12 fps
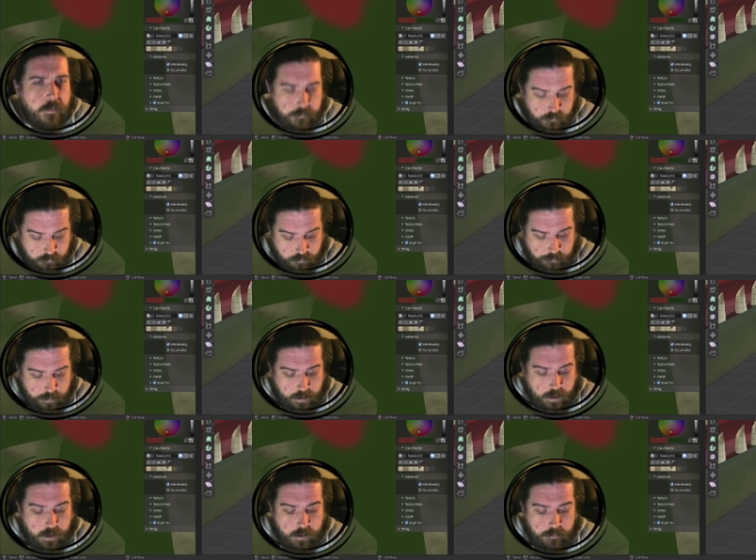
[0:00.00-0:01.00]
should
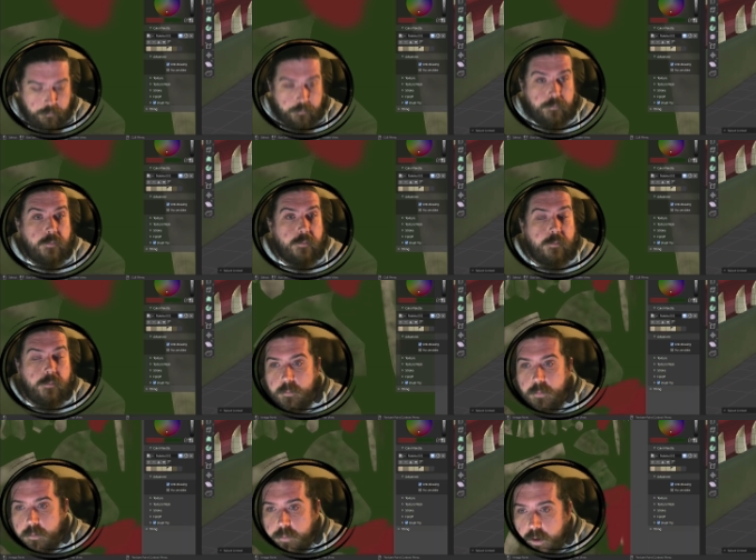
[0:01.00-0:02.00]
be
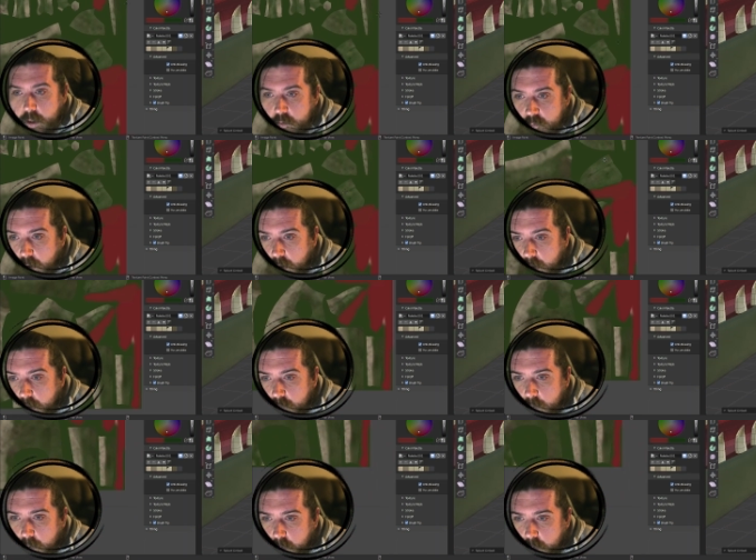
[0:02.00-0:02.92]
a pinkish color as well.